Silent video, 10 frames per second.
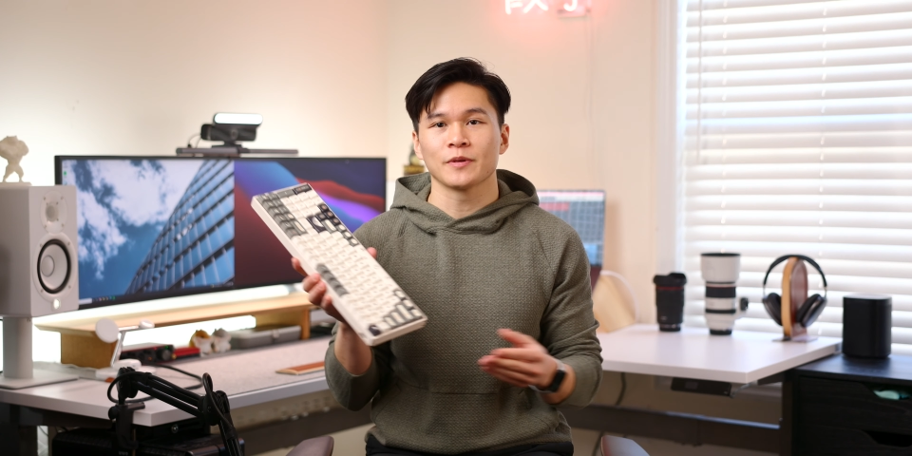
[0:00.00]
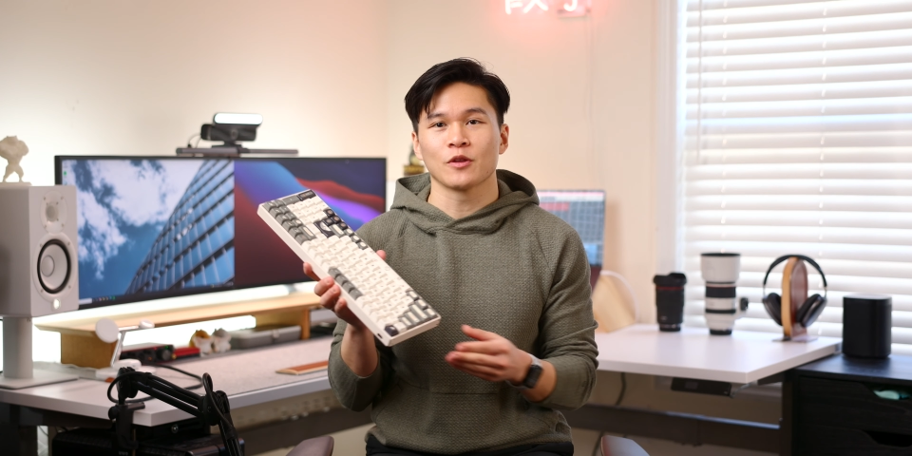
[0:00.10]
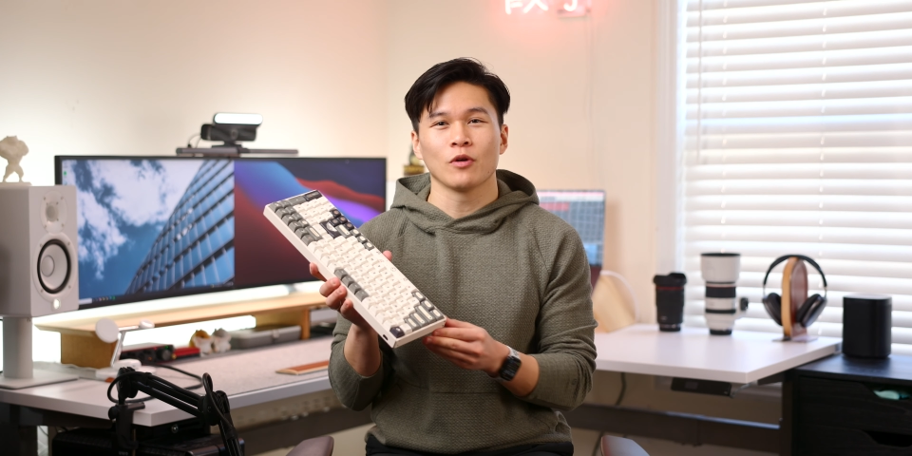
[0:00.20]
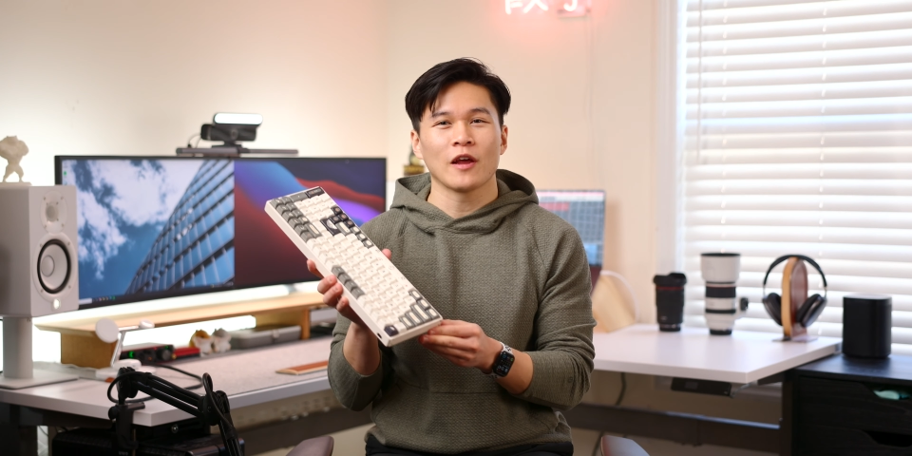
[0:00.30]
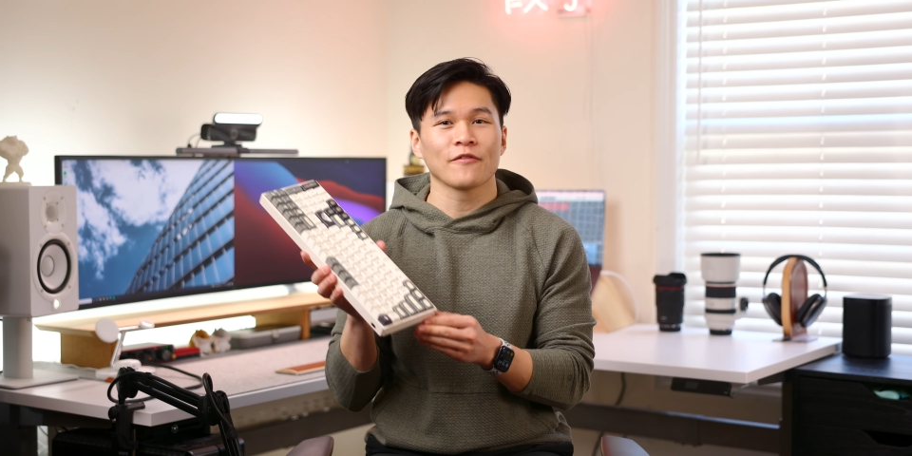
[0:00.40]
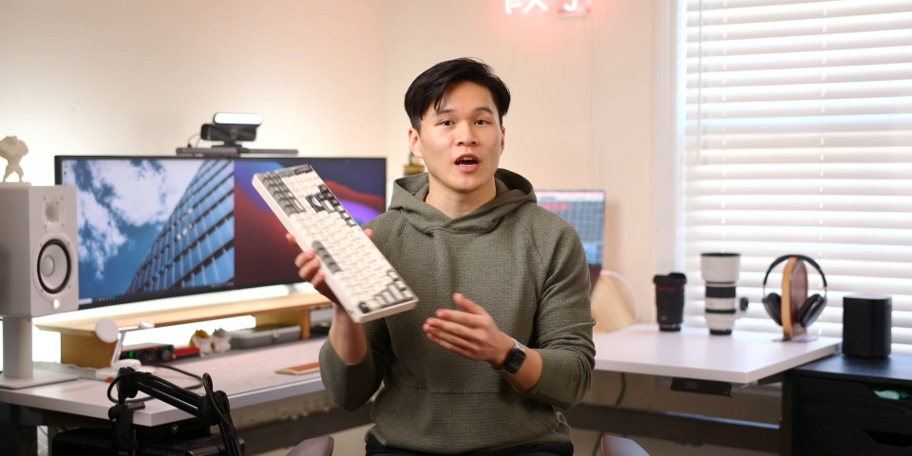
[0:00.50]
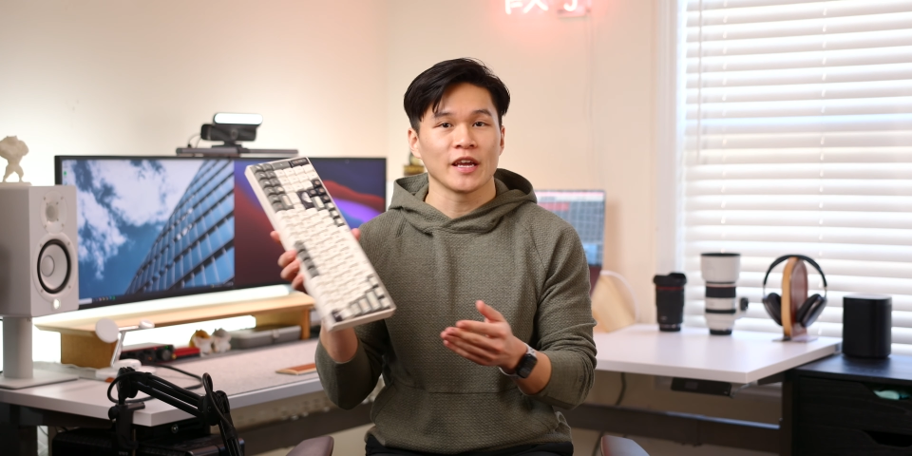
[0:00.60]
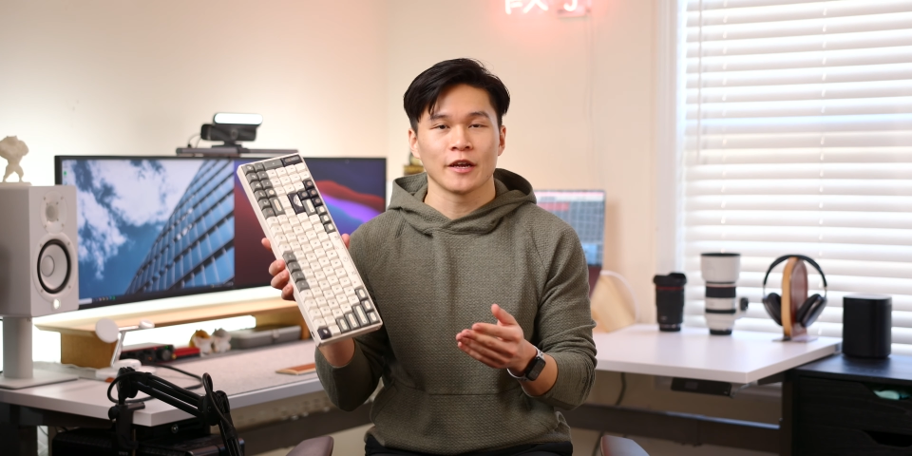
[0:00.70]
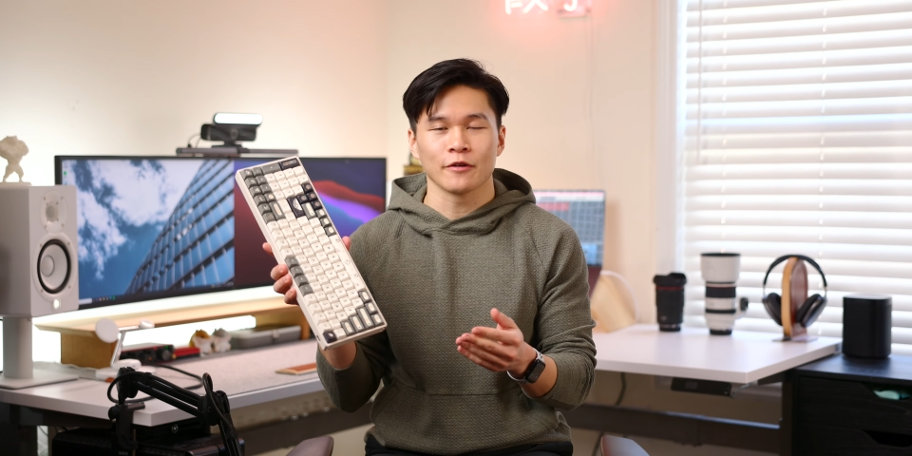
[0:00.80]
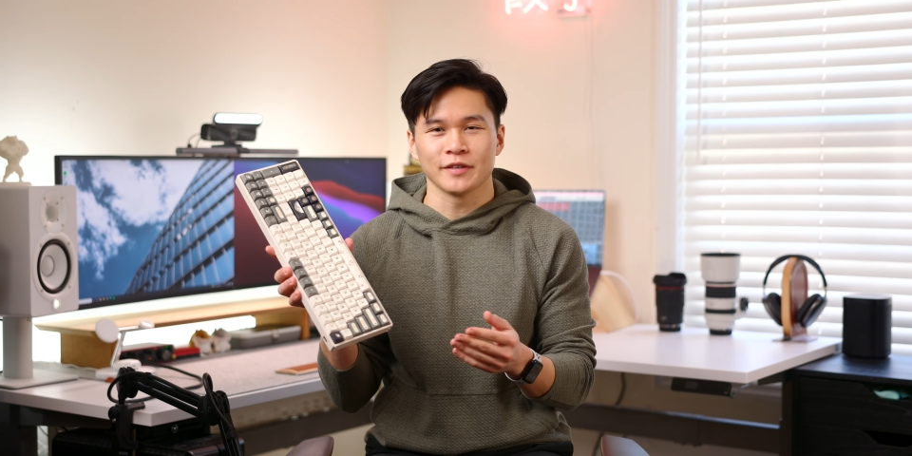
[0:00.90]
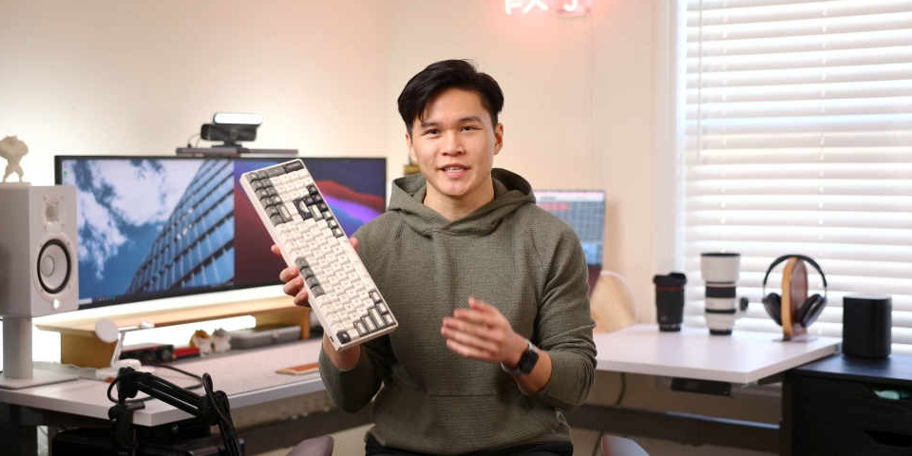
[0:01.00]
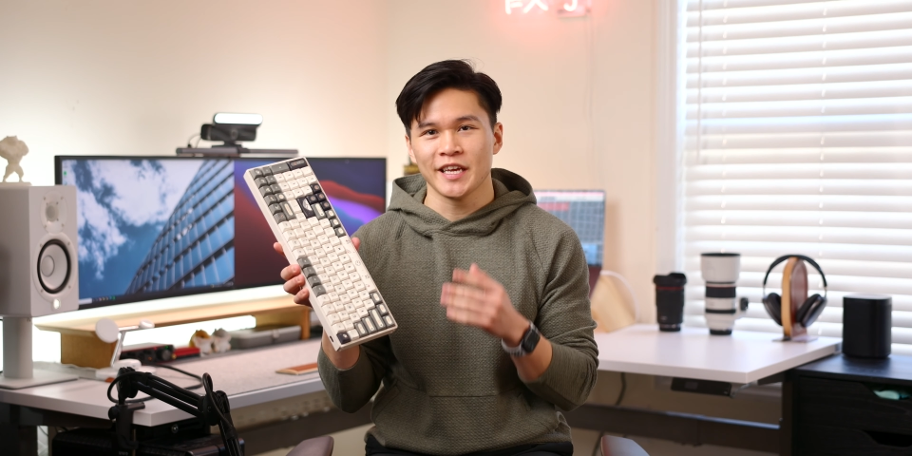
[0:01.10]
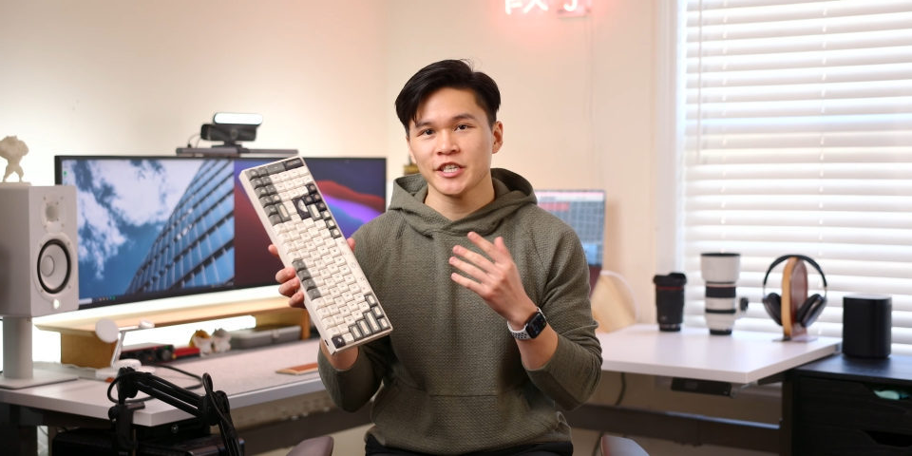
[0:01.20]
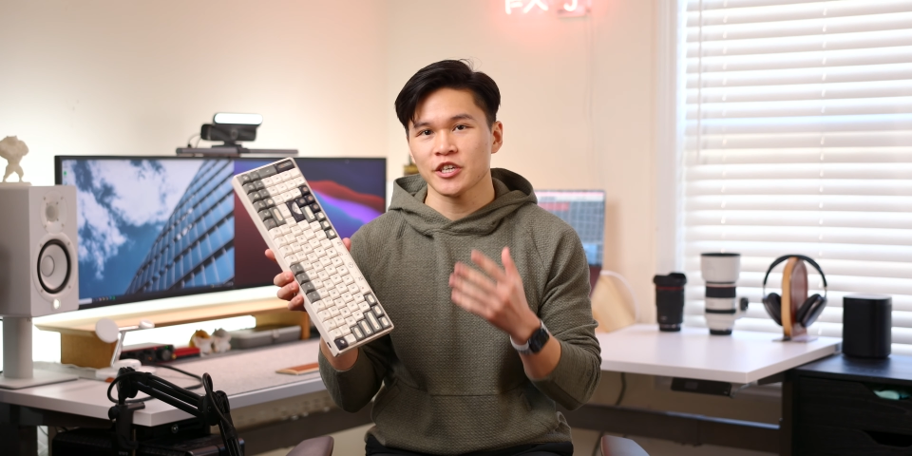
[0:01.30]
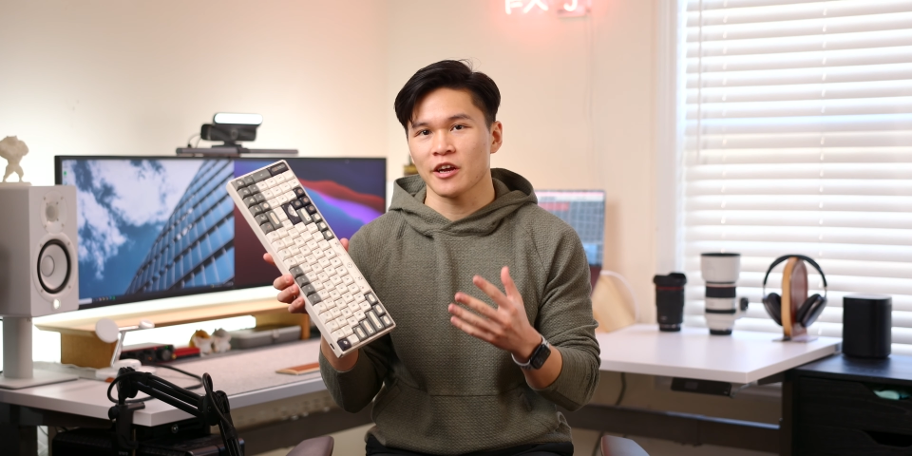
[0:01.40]
but the one I've got here is the
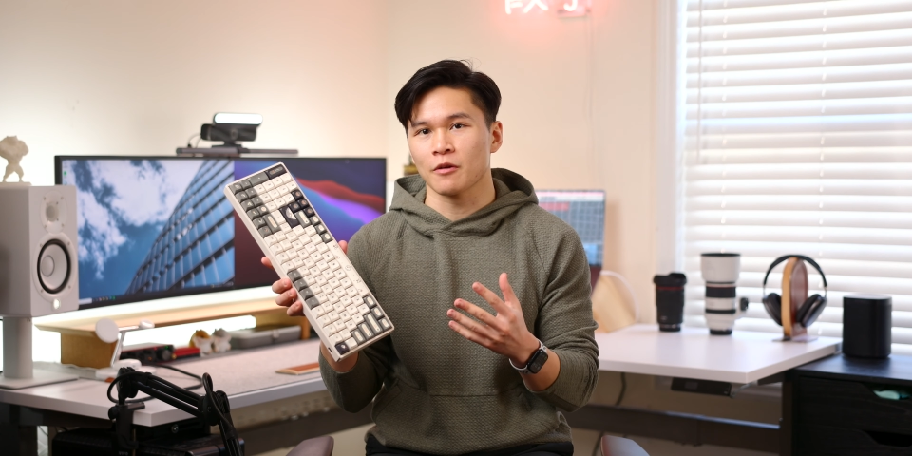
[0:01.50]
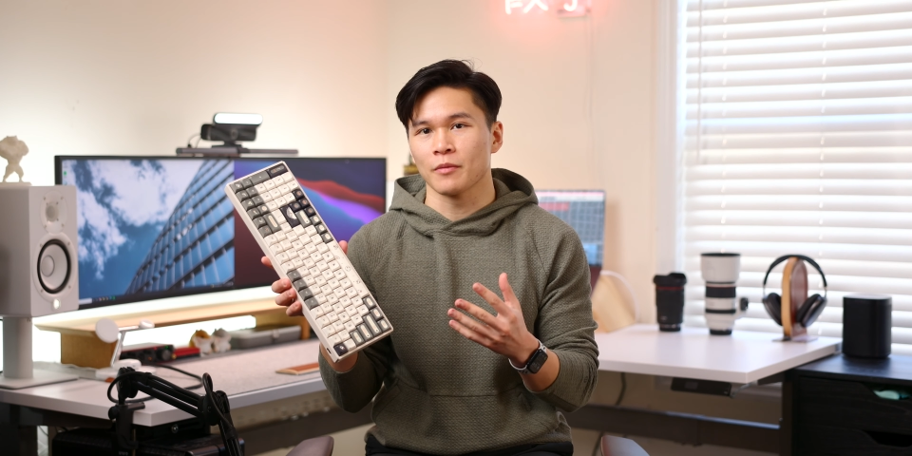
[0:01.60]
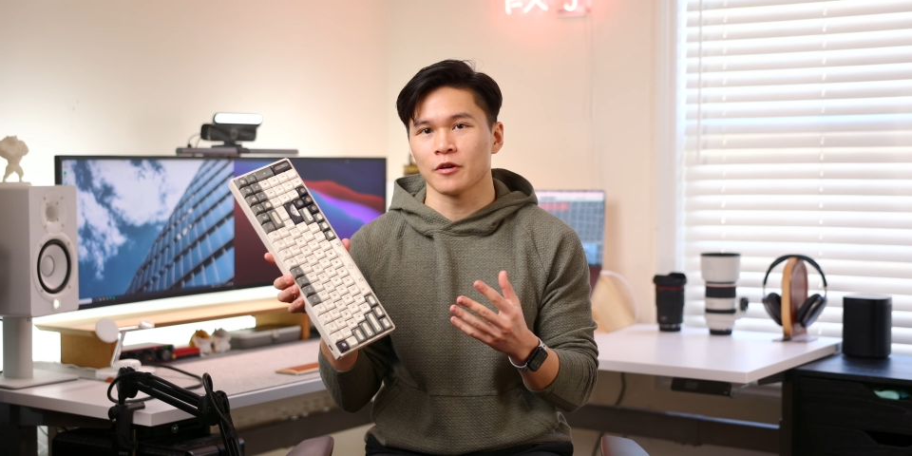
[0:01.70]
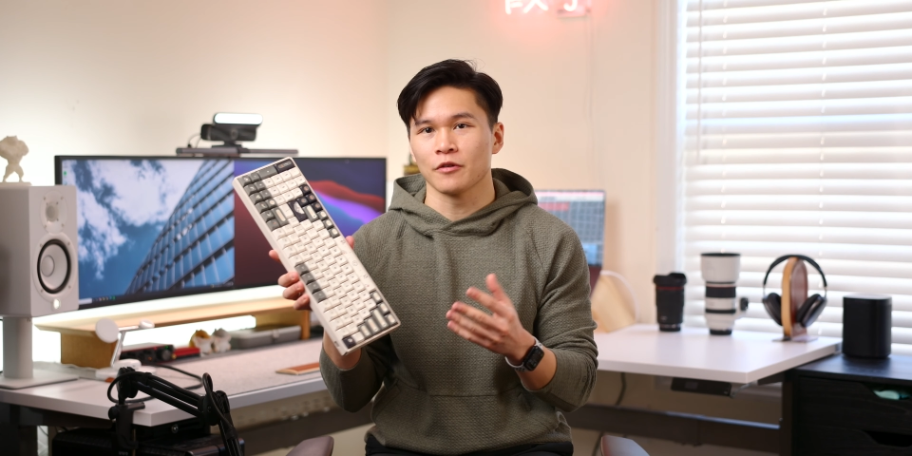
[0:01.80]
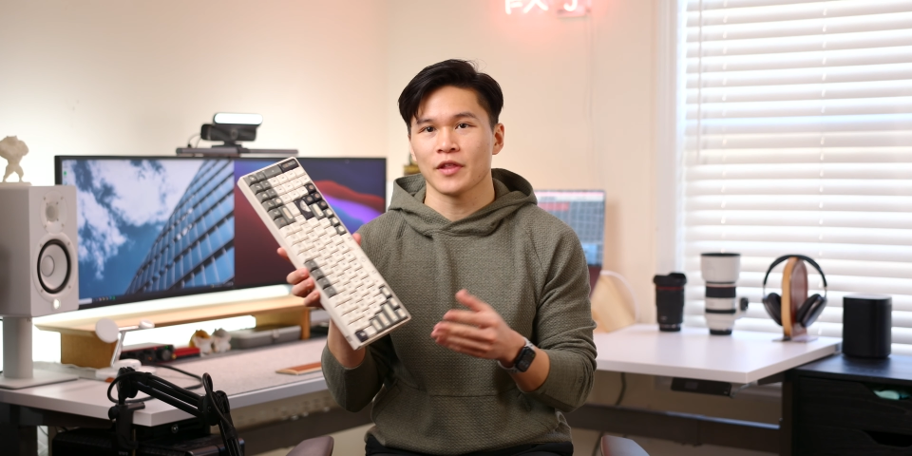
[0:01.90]
Hitchhiker model